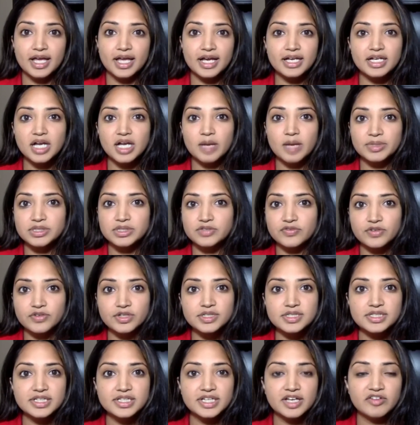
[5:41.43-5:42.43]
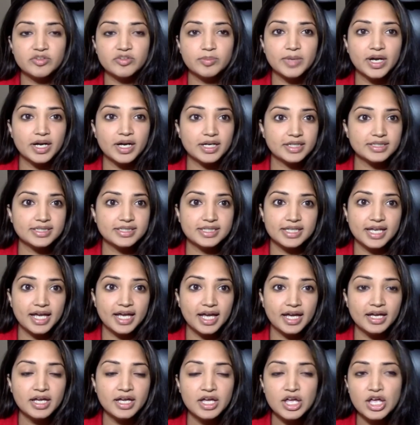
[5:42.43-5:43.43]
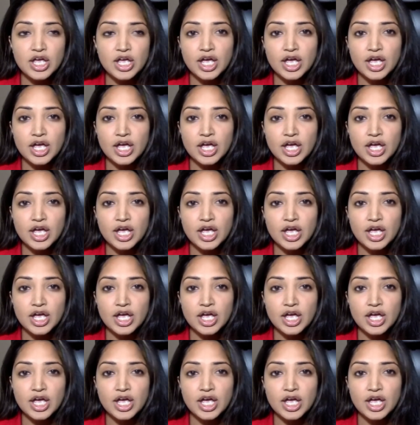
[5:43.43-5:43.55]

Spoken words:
economic diversity of America today.